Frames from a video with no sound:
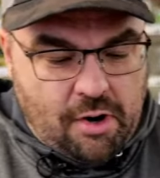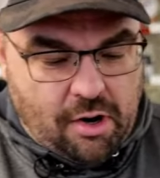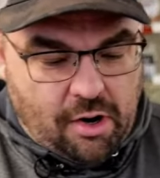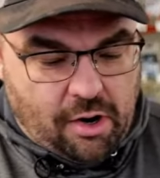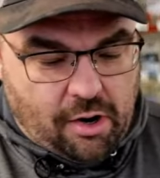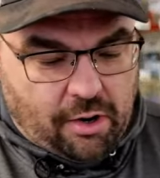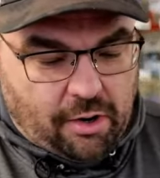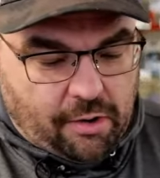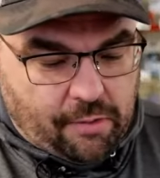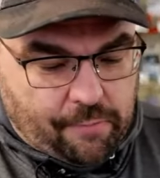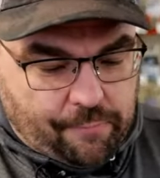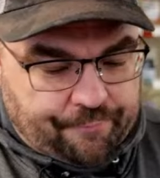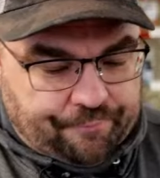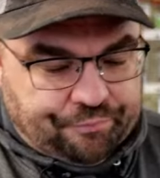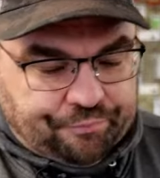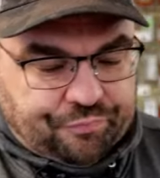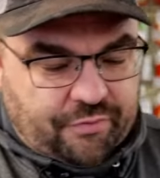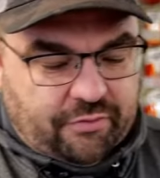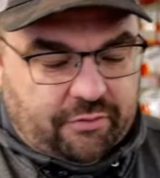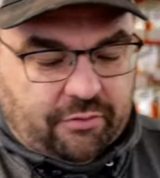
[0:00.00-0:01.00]
A
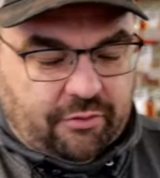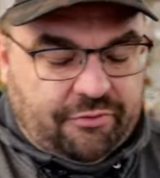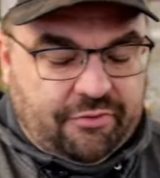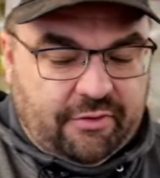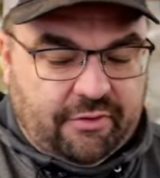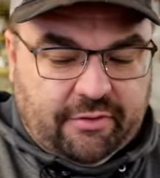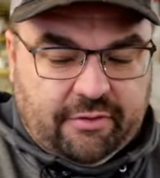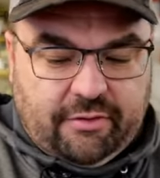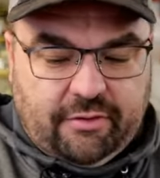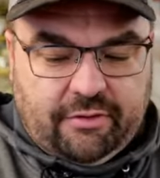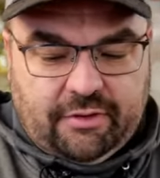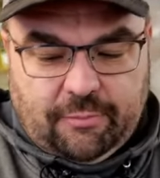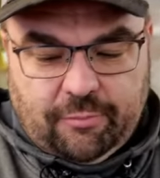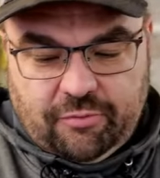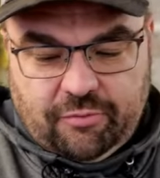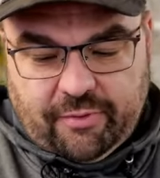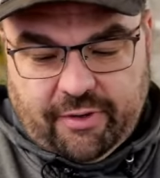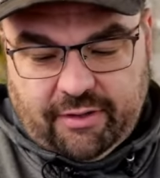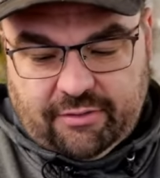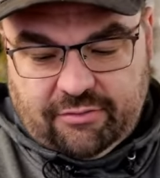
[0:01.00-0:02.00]
little thinner in the deep
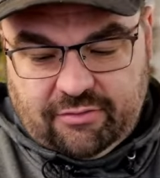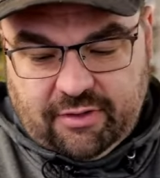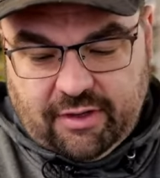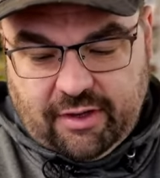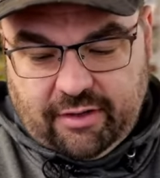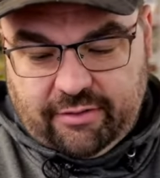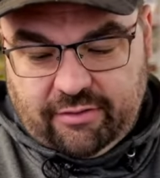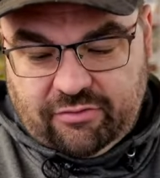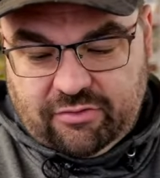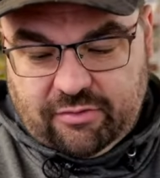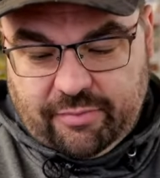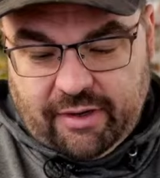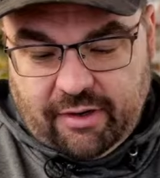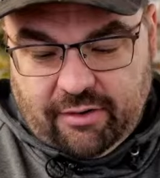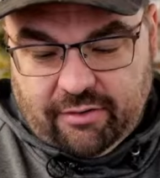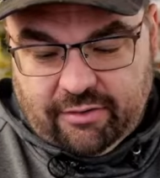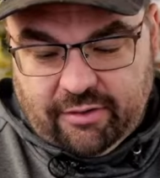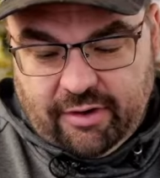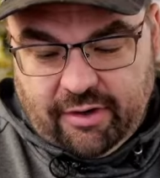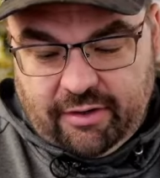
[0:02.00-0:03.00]
spots. Yeah, that's
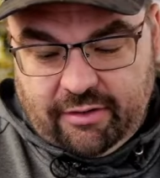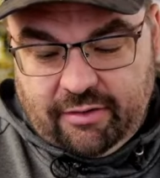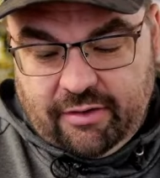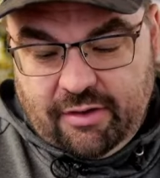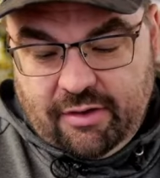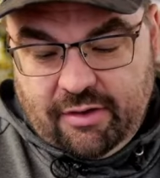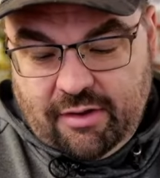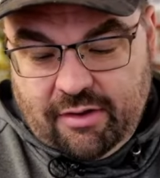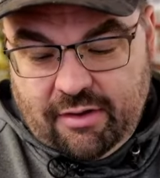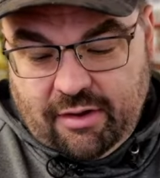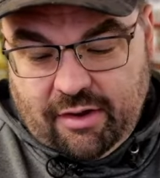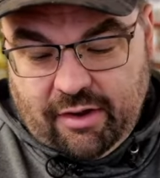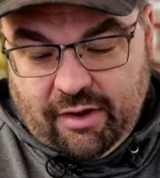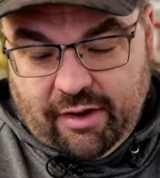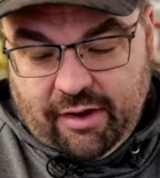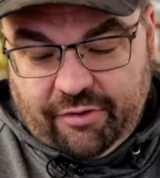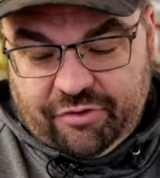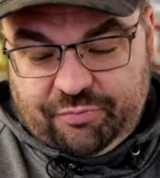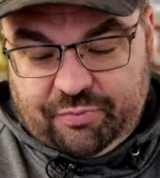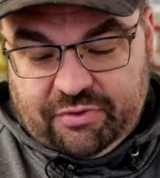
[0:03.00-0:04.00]
about right.
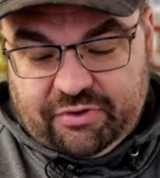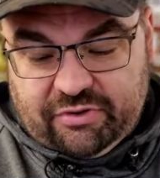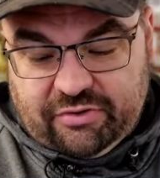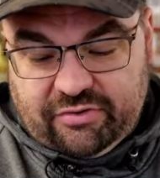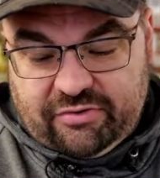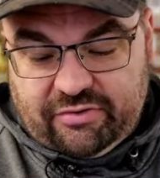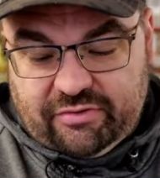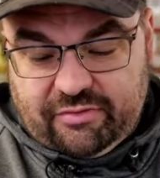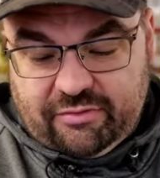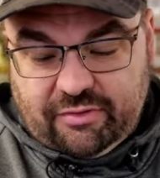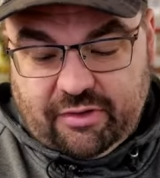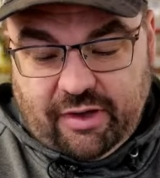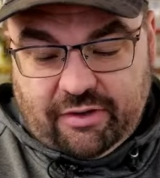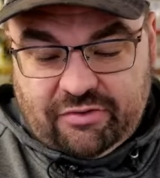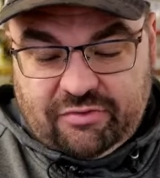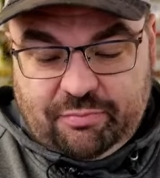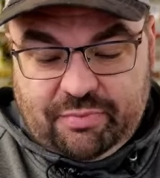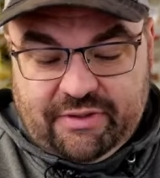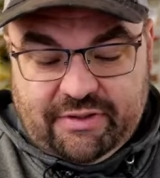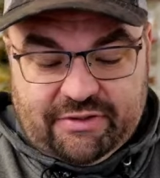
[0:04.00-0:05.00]

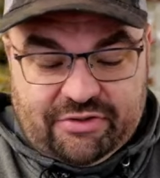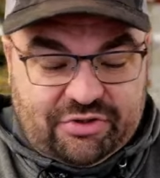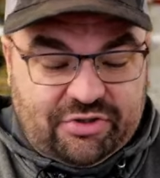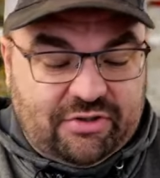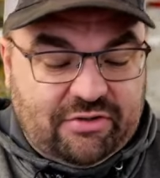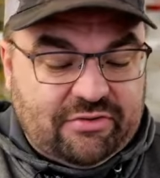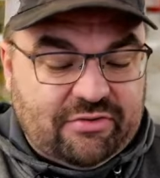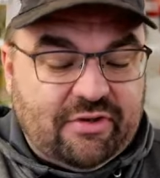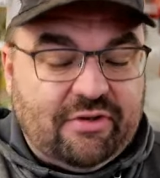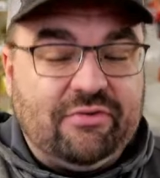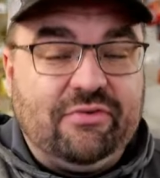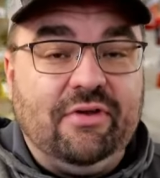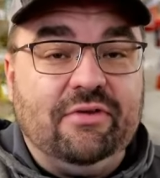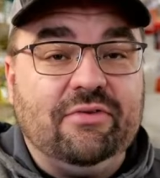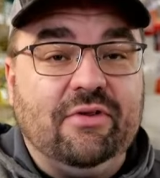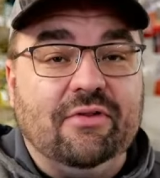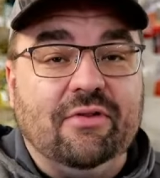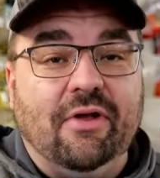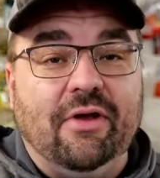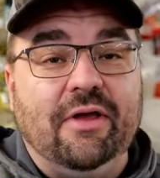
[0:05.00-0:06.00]
SBG says hit
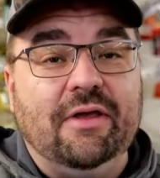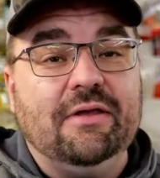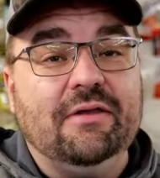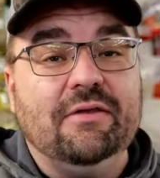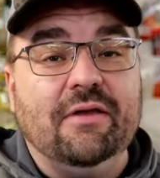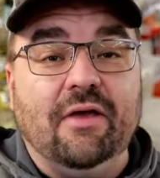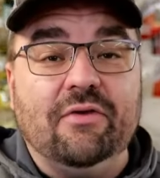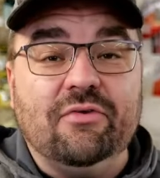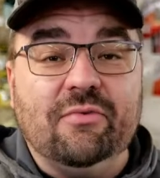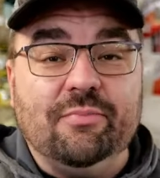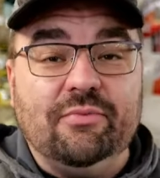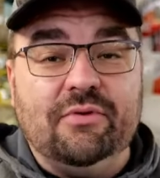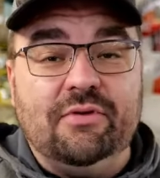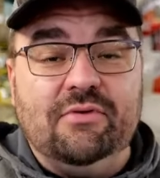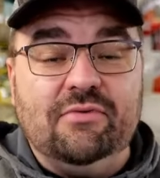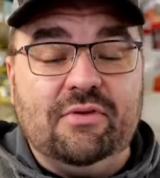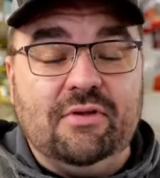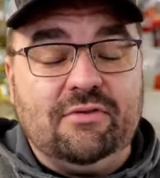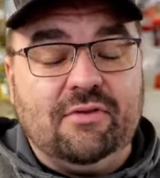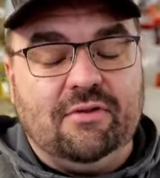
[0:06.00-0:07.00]
the like. Yes,
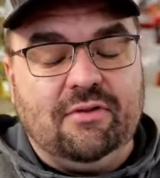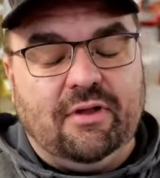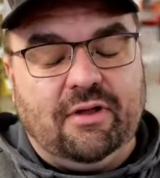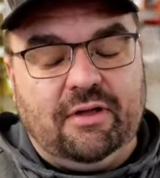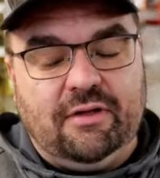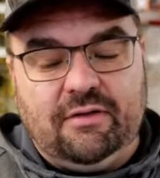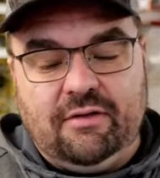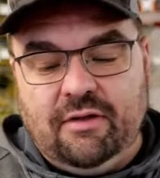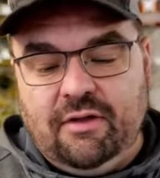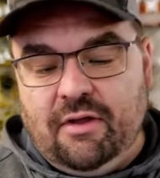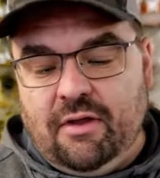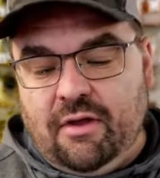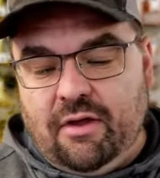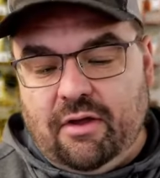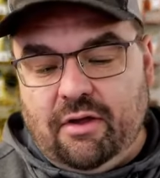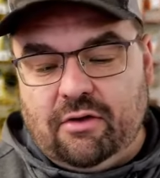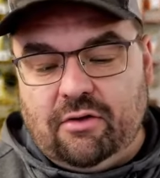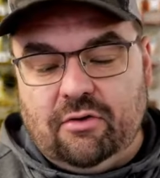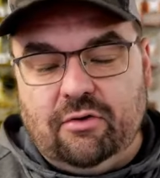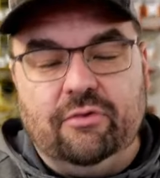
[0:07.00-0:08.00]
please hit the like.
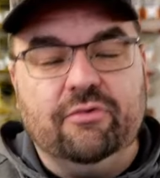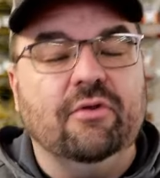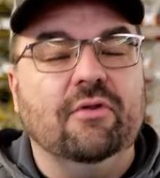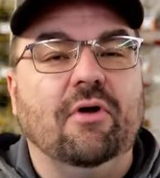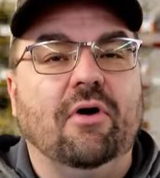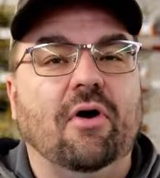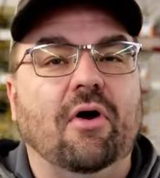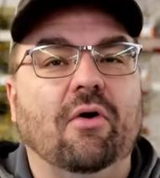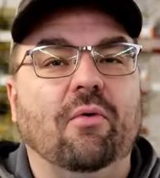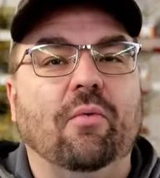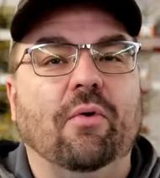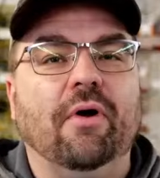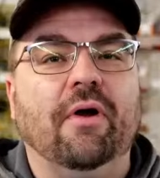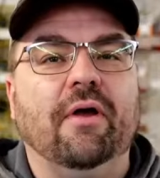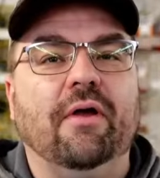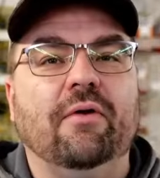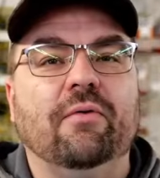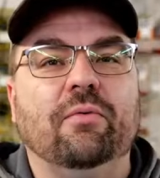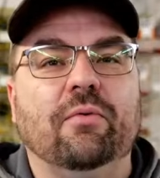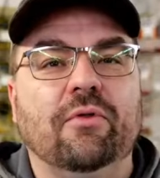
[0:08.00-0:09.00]
It goes a long
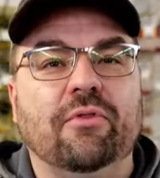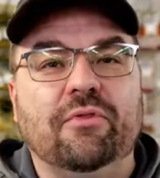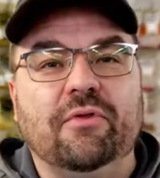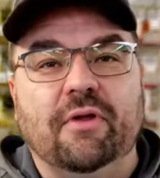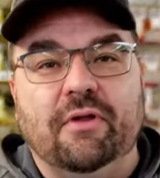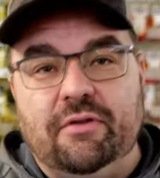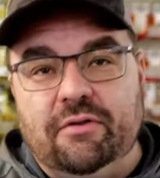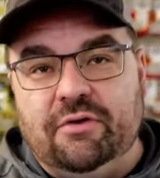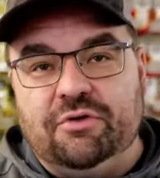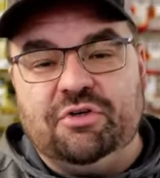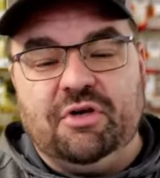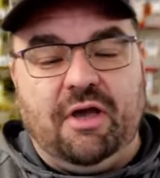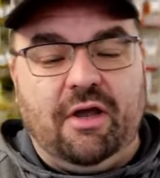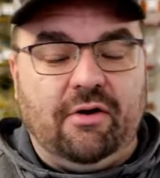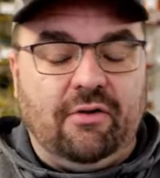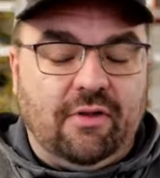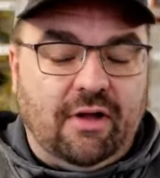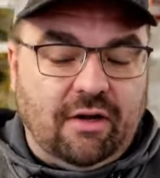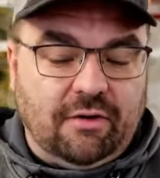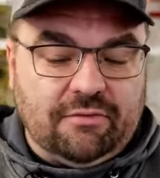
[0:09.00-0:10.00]
way with getting the
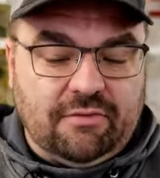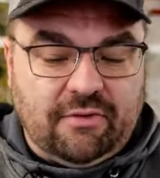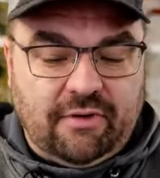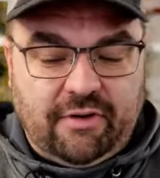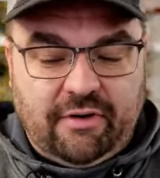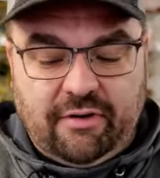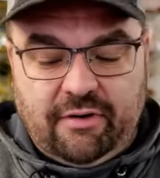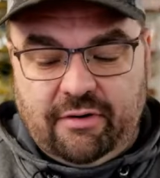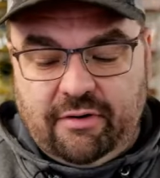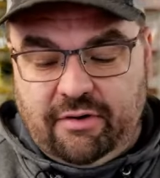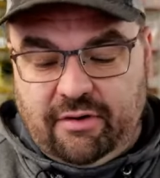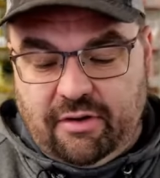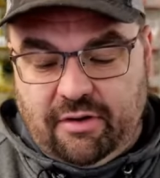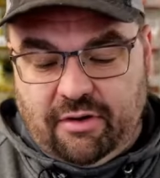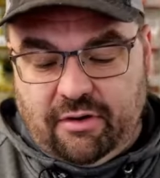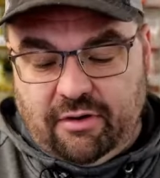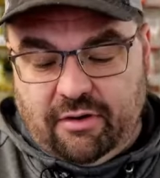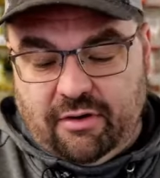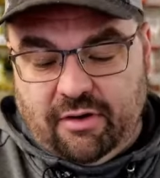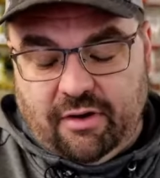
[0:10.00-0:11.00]
channel out there
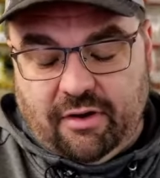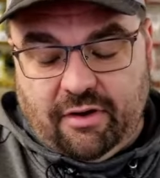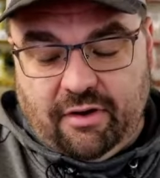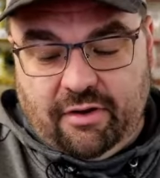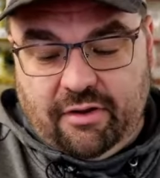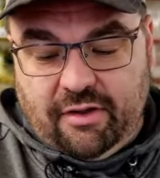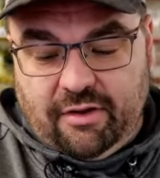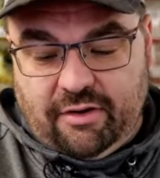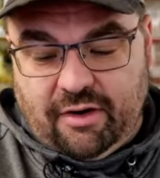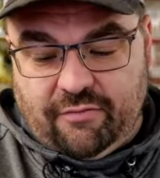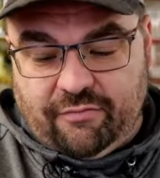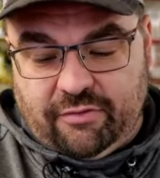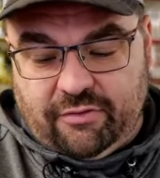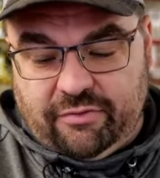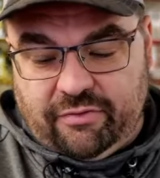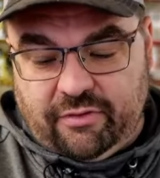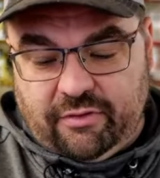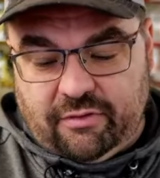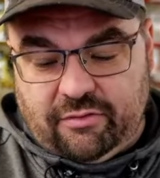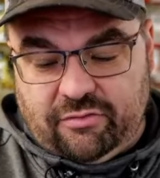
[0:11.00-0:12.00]
and
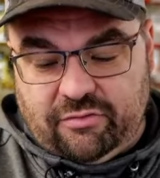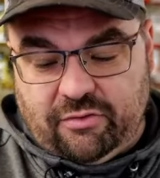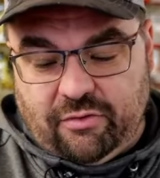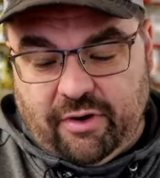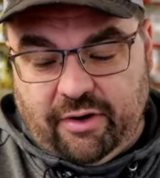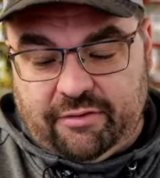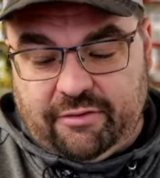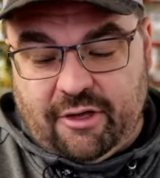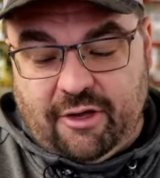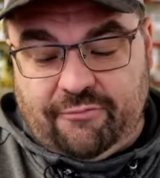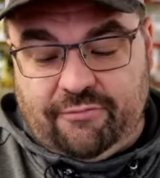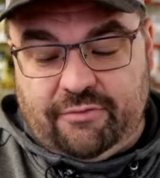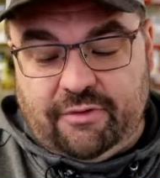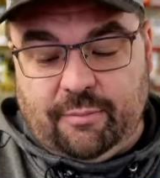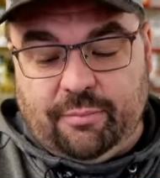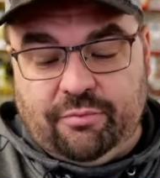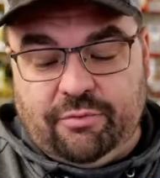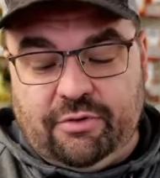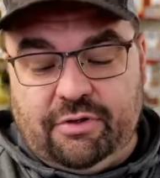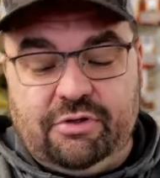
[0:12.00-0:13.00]
everything. So I definitely
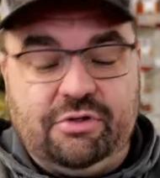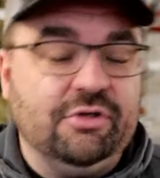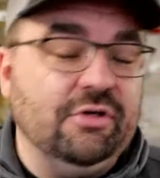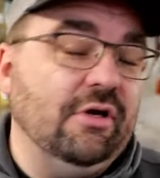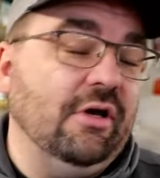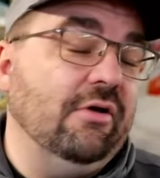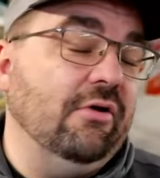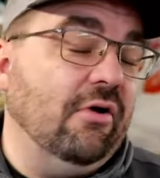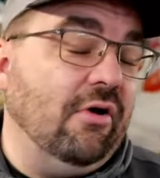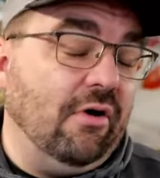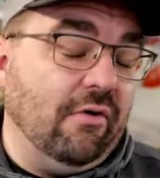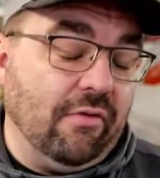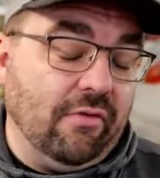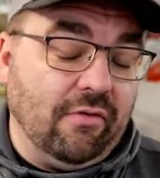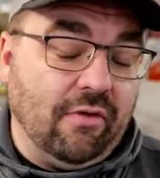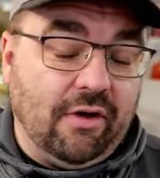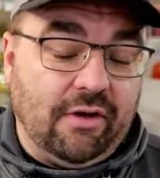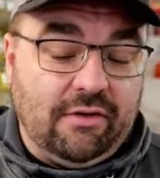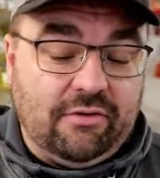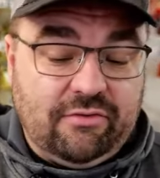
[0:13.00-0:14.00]
appreciate all
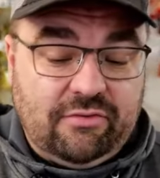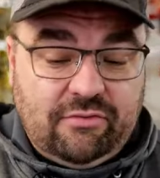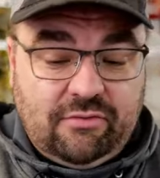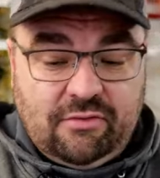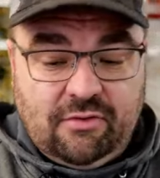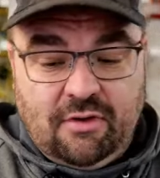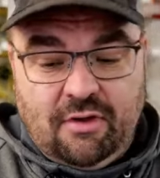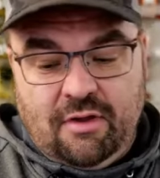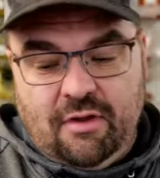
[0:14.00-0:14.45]
the likes.